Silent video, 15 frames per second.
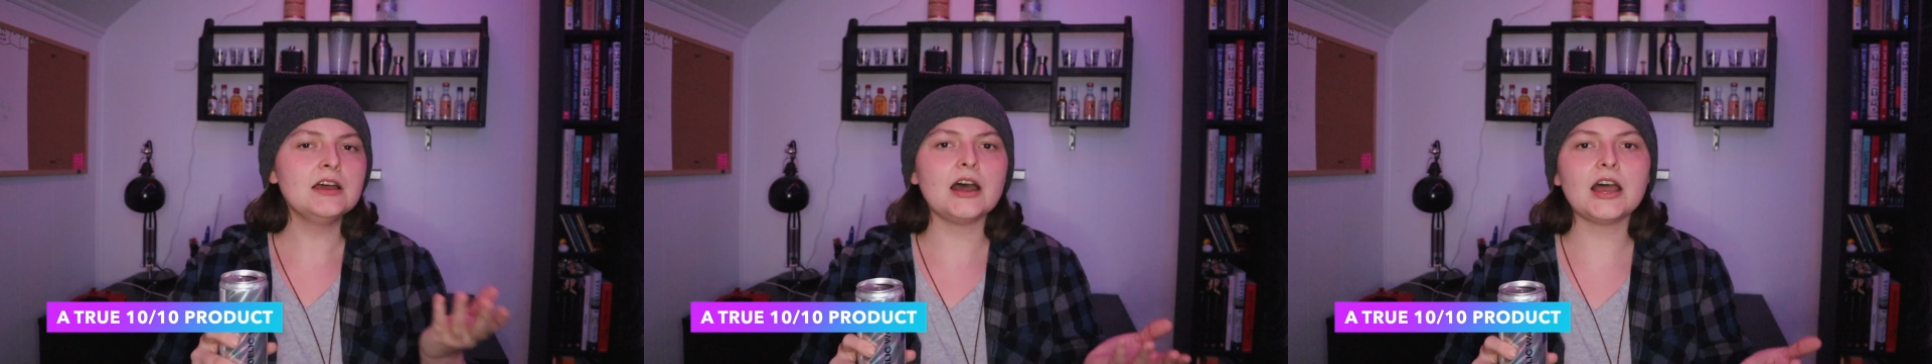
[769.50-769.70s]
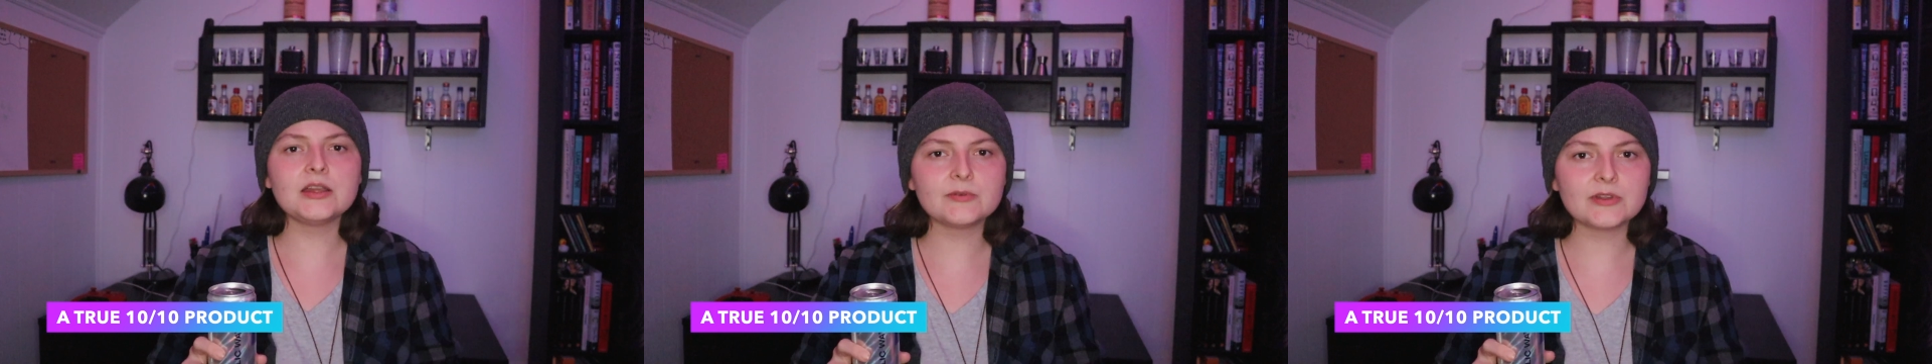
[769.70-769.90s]

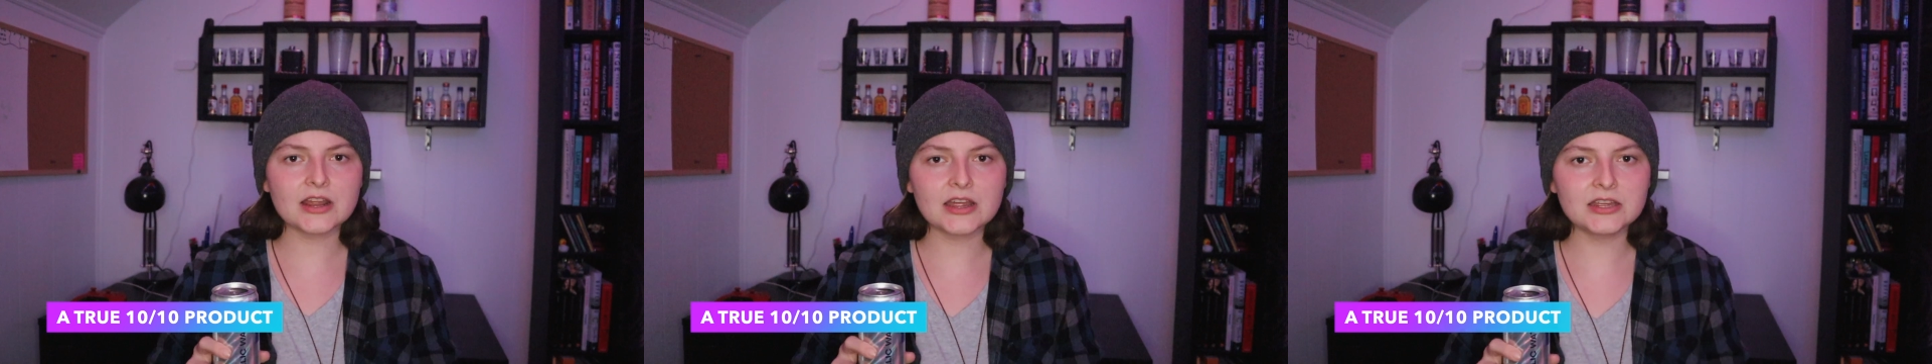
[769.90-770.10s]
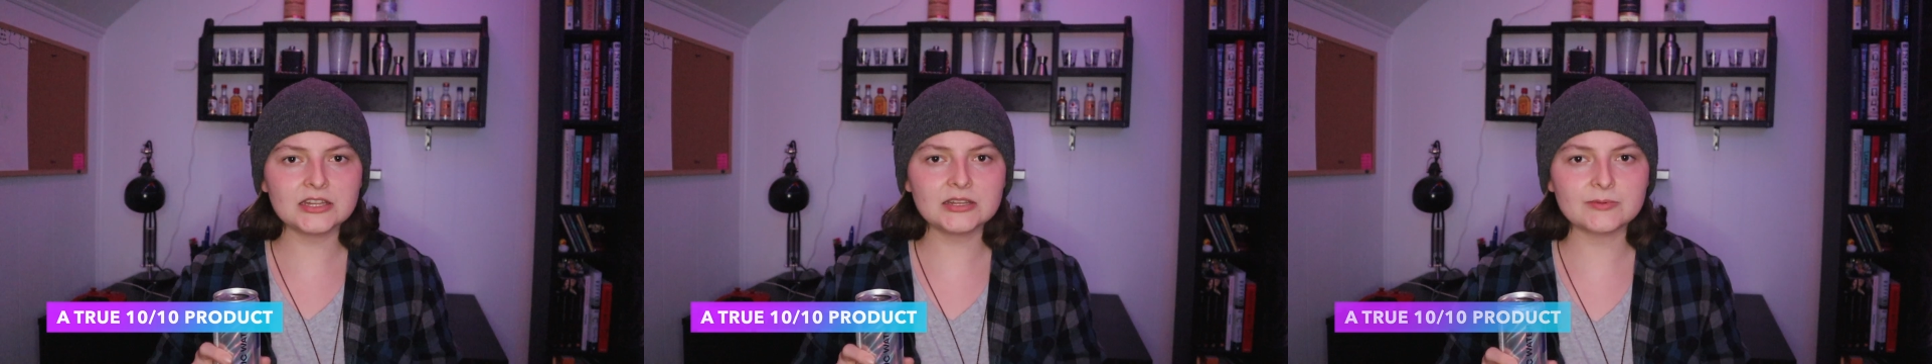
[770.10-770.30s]
I would
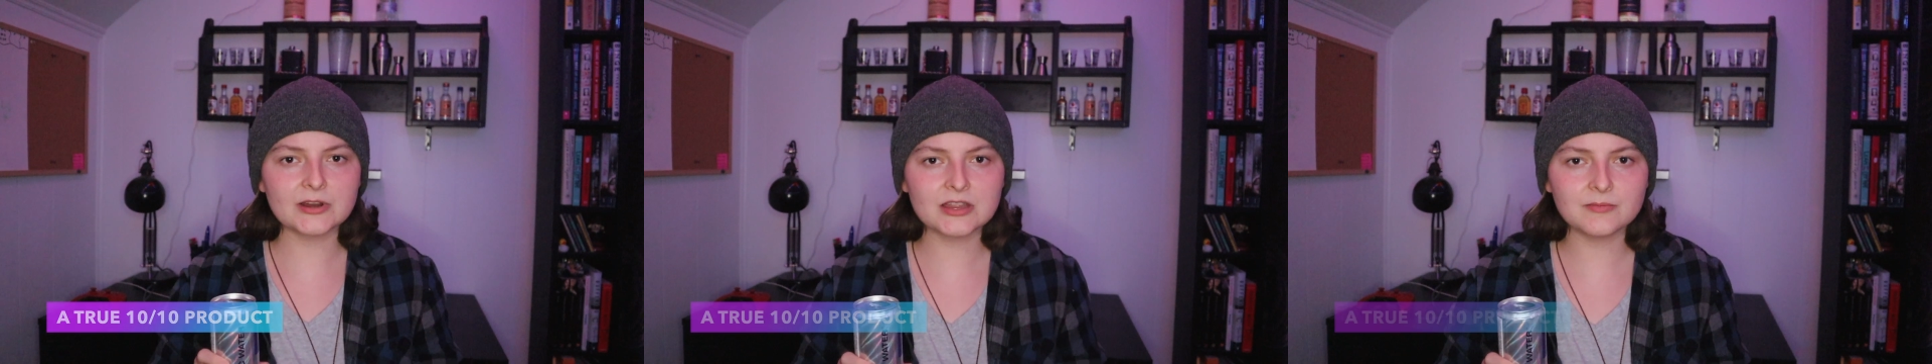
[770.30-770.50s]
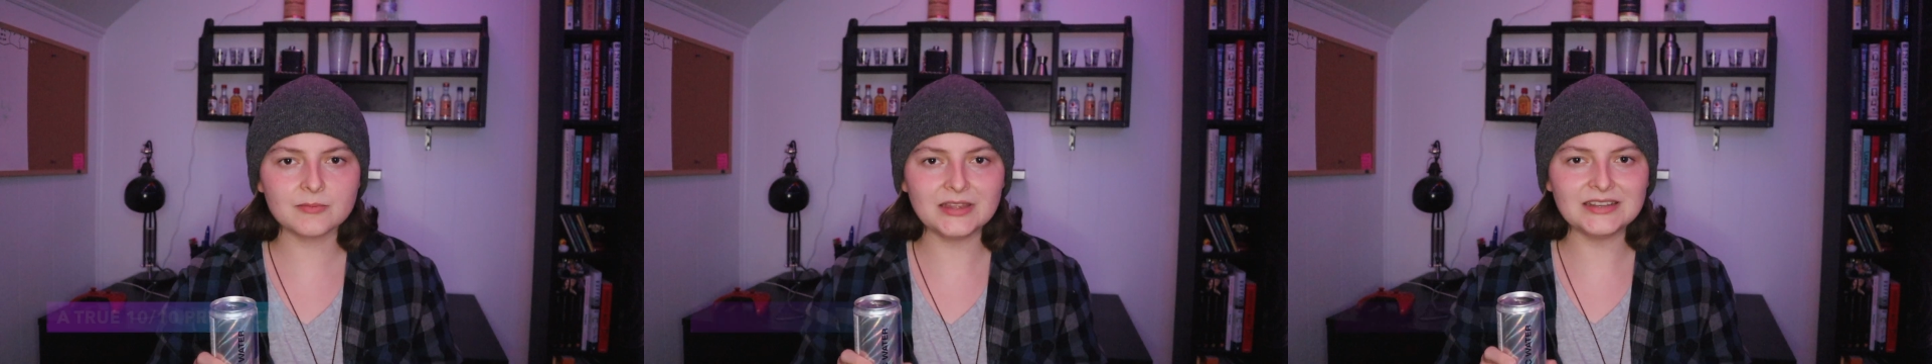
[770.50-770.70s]
highly
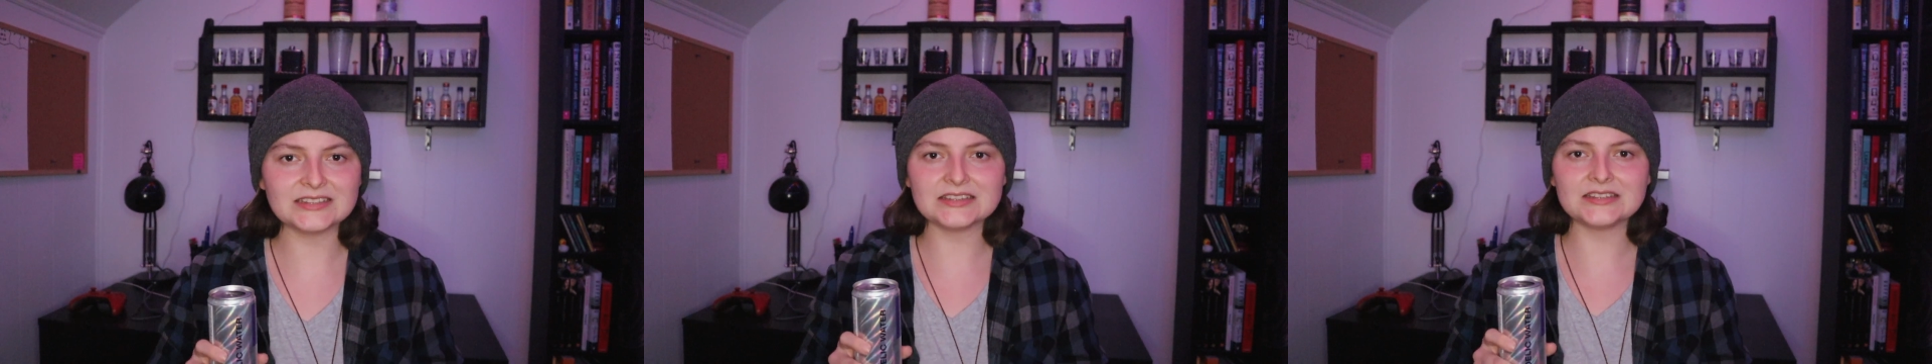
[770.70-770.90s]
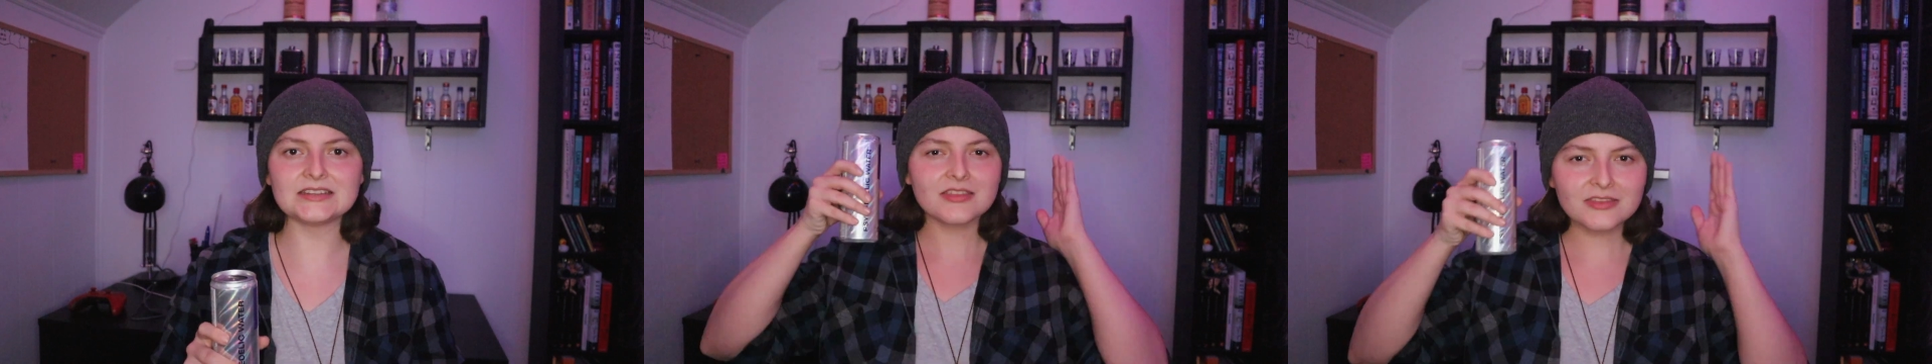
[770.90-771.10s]
recommend it.